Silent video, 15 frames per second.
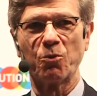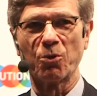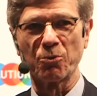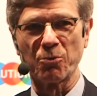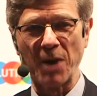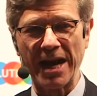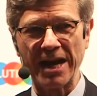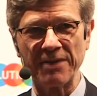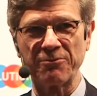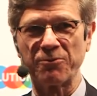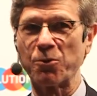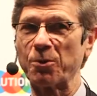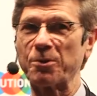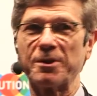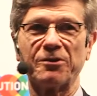We're ready
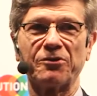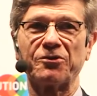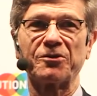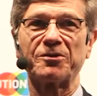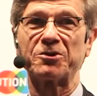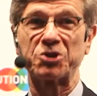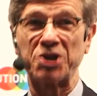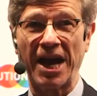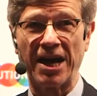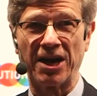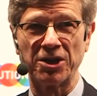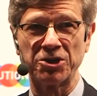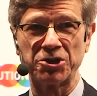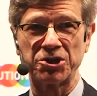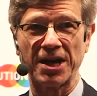for this
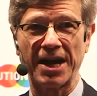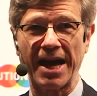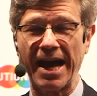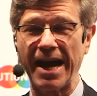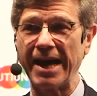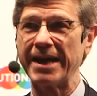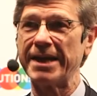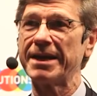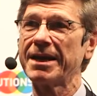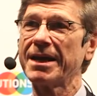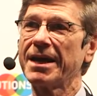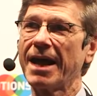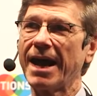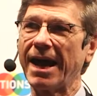challenge ahead.